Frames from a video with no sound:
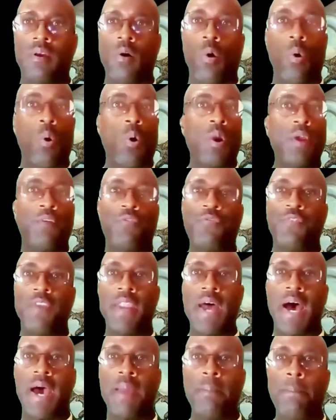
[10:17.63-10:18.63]
or if
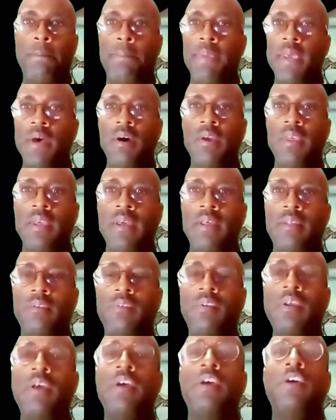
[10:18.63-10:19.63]
not
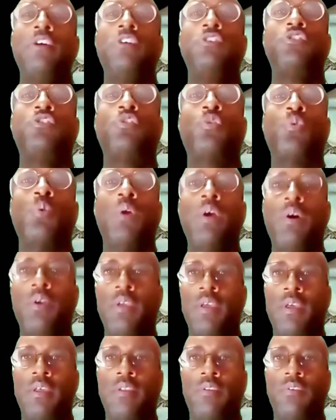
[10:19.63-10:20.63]
billions,
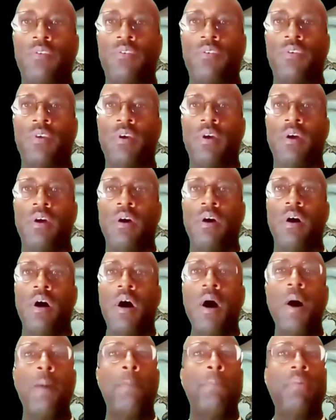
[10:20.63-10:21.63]
trillions
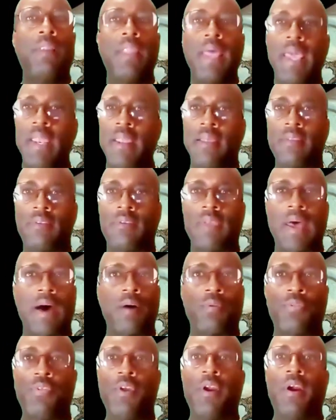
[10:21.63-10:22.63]
of planets
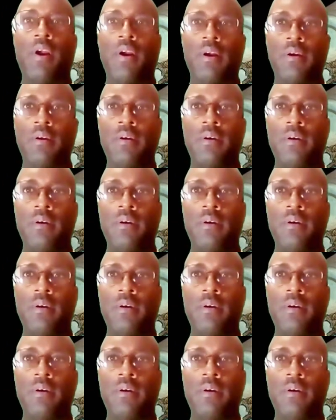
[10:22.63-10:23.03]
out there.